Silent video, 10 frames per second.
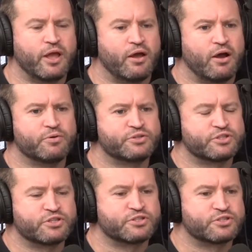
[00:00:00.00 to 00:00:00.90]

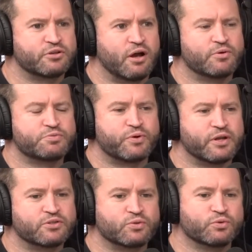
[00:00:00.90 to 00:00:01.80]
was pretty
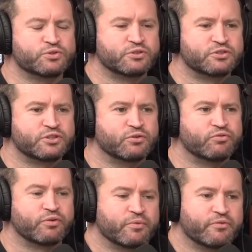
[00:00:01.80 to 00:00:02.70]
exhausted still
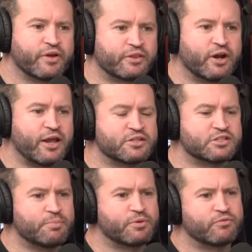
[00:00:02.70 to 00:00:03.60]
from the fact that I hadn't
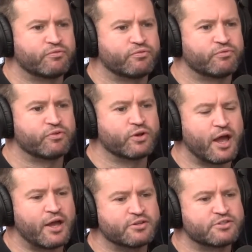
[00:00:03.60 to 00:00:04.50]
slept in a few
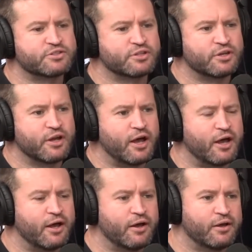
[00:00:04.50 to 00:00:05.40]
days,
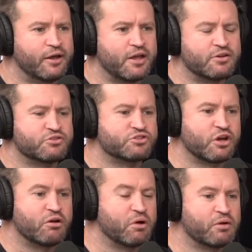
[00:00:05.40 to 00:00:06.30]
and
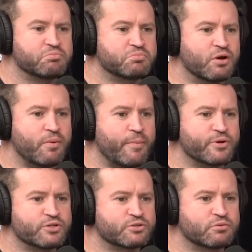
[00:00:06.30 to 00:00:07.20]
so I remember
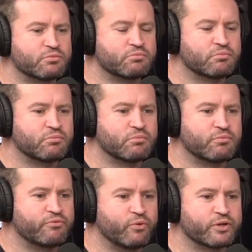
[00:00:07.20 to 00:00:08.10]
just
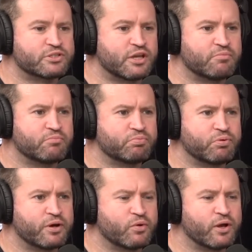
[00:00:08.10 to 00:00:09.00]
falling asleep
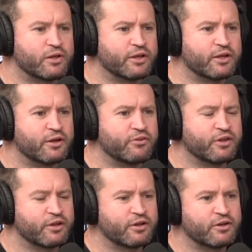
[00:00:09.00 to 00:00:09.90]
pretty quickly, I
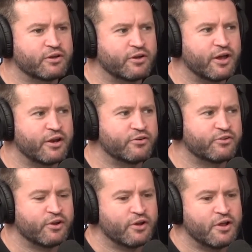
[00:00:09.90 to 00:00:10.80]
think, and
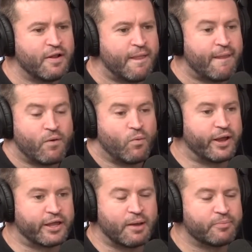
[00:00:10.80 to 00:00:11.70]

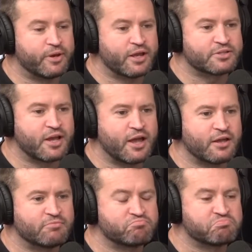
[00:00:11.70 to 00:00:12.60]
waking up the next day, and